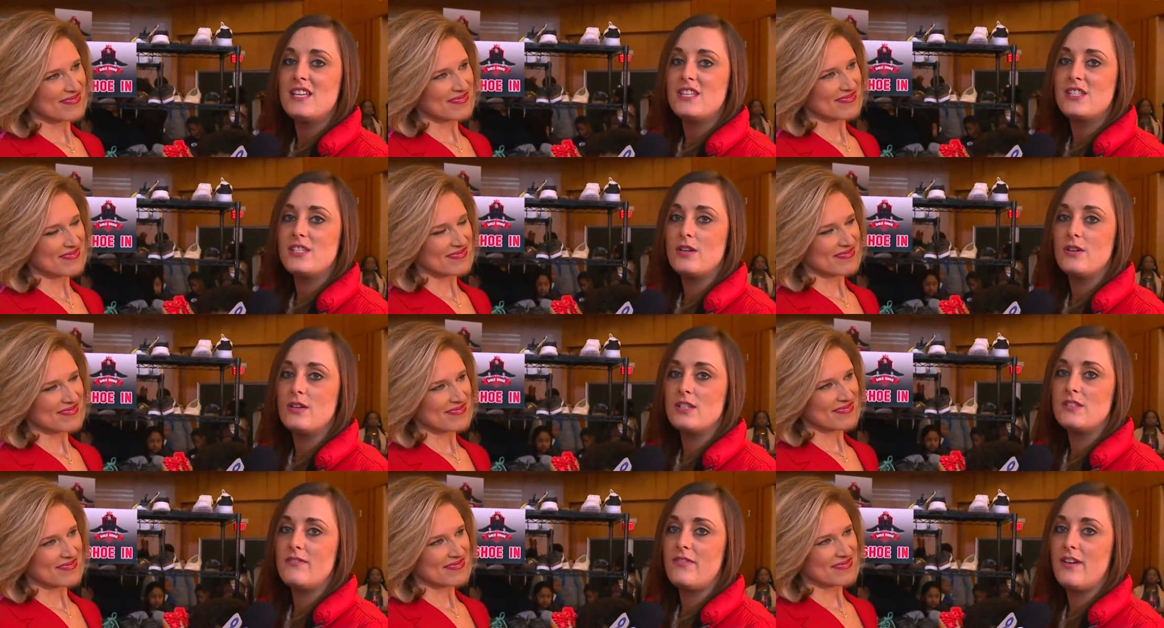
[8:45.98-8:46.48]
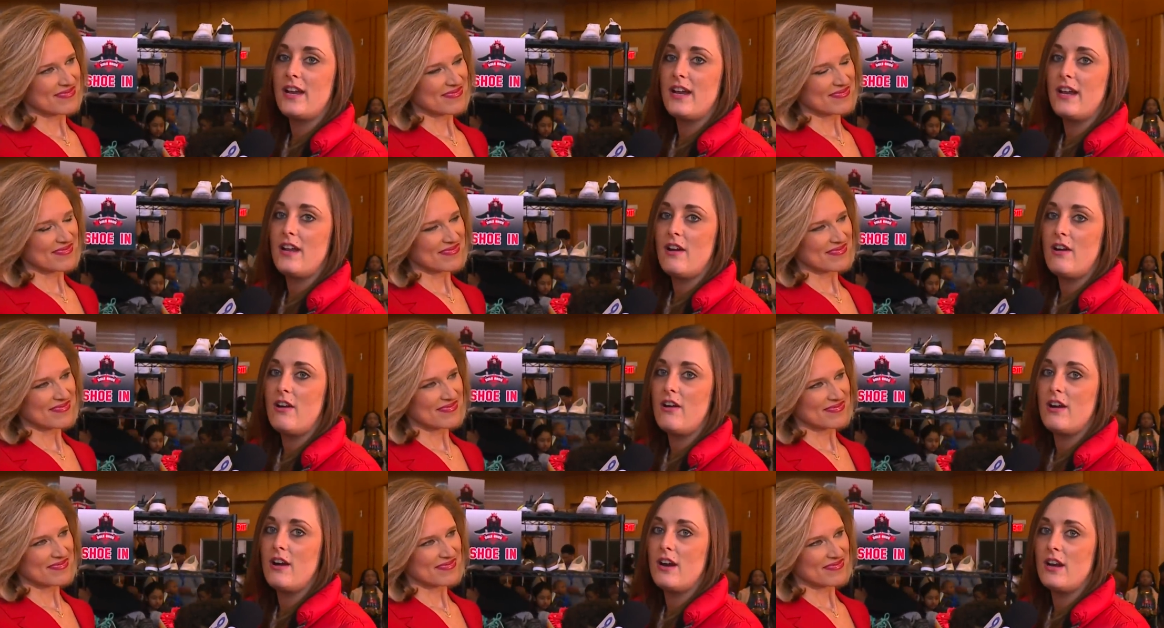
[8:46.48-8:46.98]
Speaker 1: So it's very
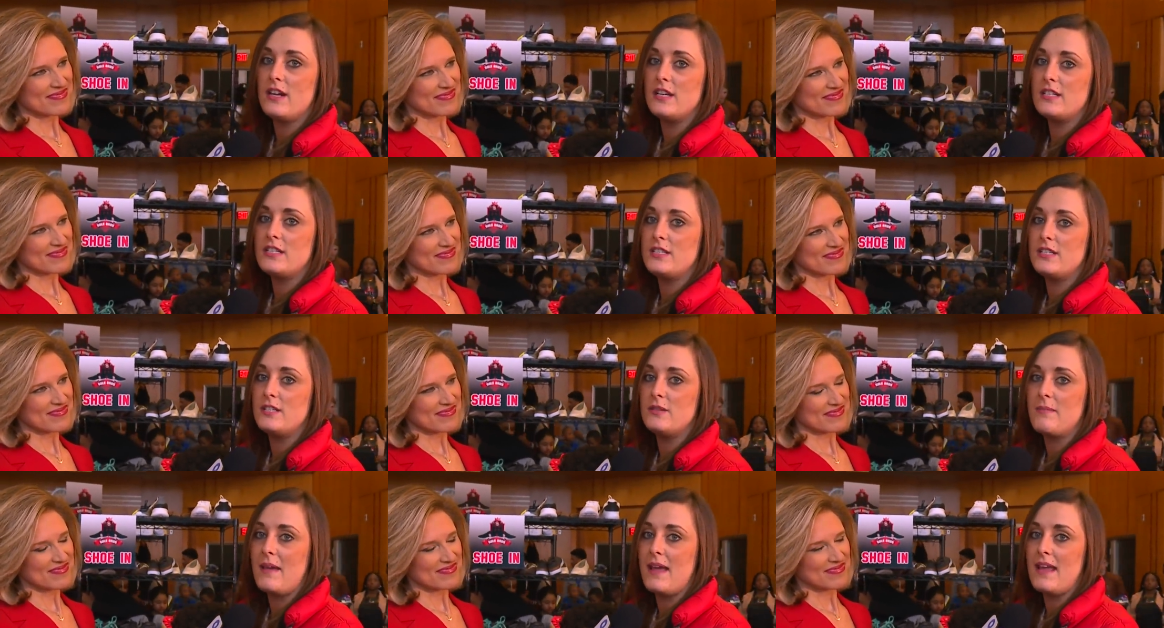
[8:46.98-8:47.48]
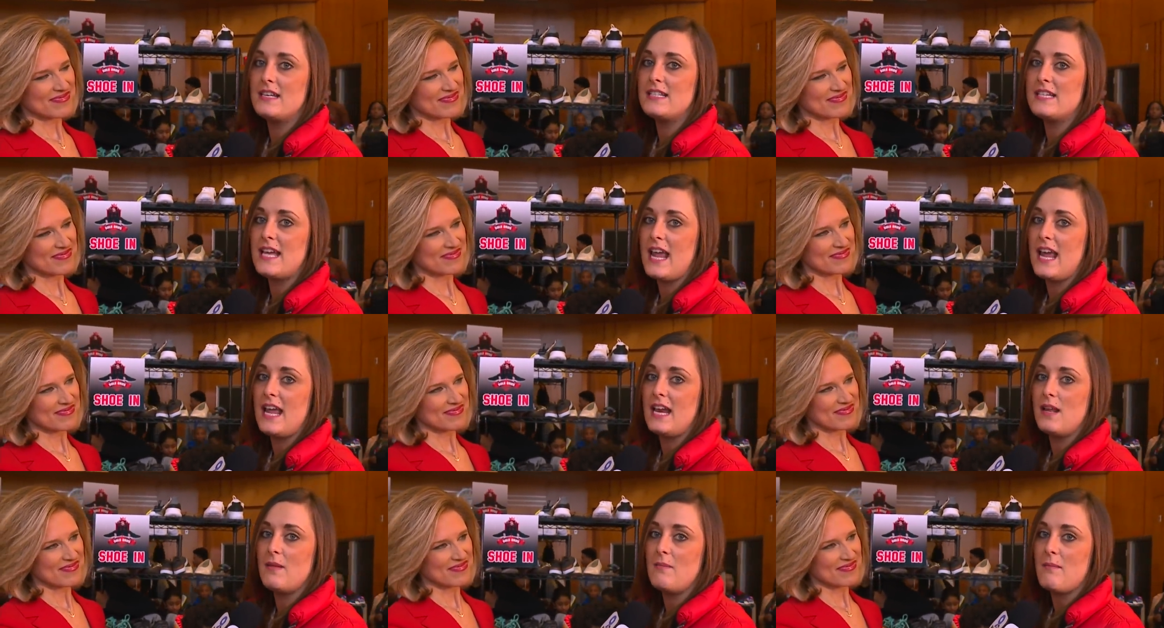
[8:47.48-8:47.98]
hard to
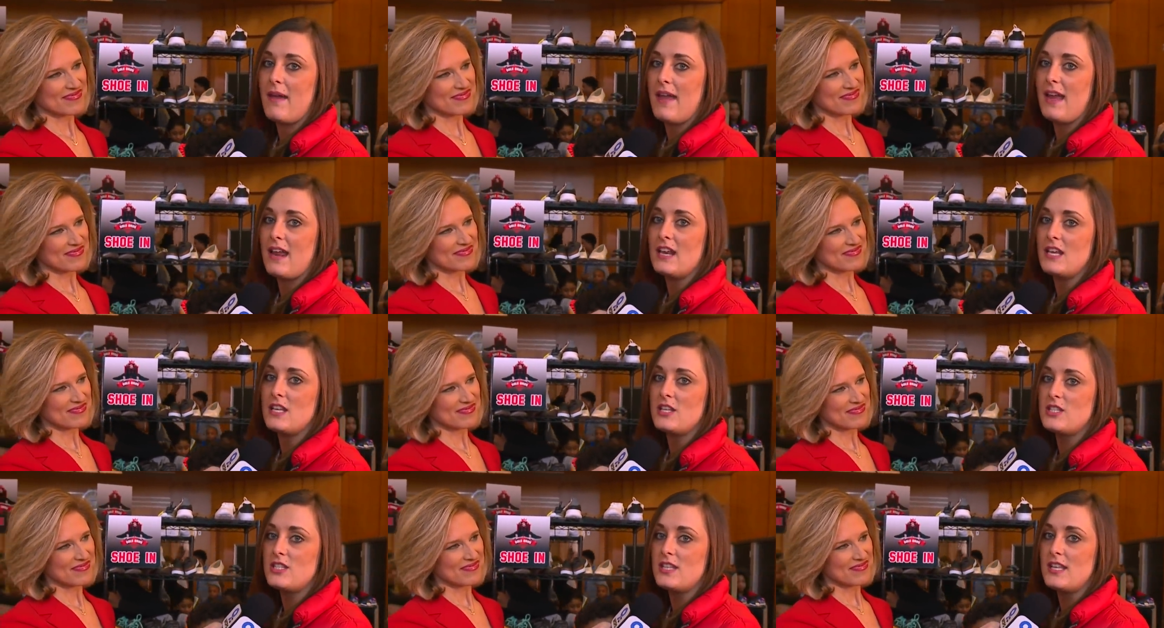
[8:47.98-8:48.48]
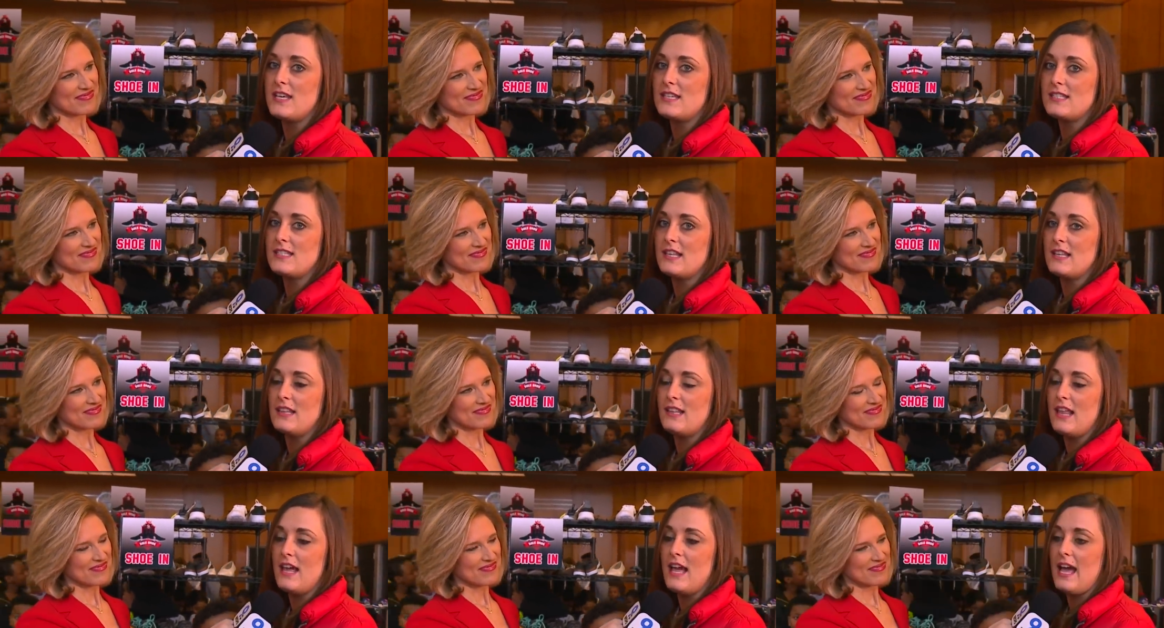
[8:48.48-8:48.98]
maintain and manage things in
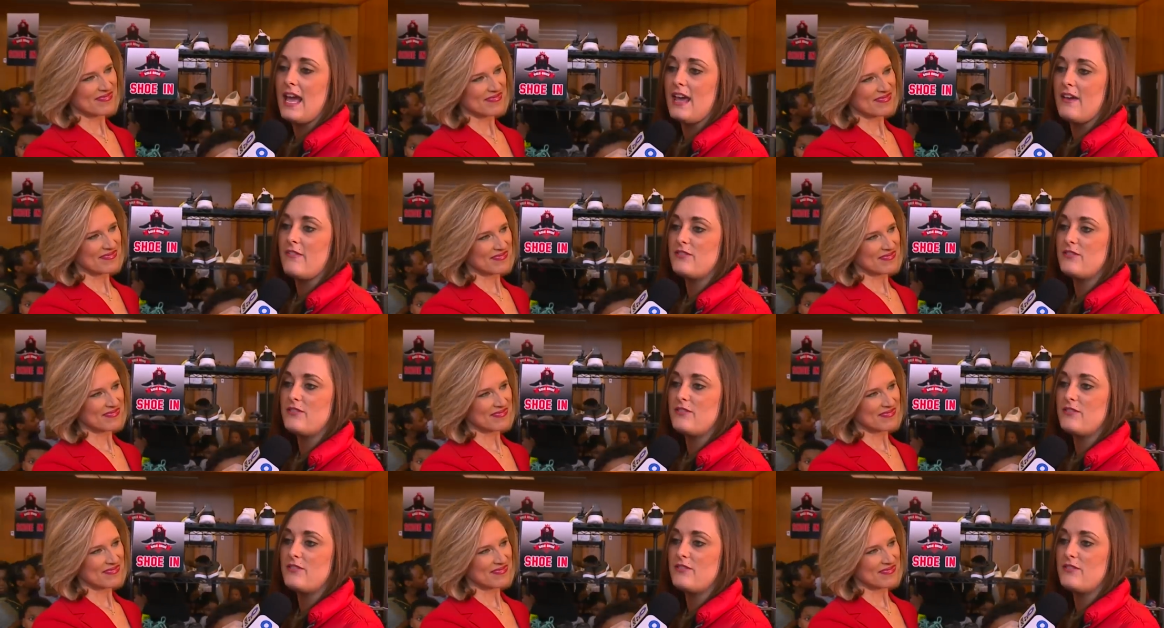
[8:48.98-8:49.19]
life.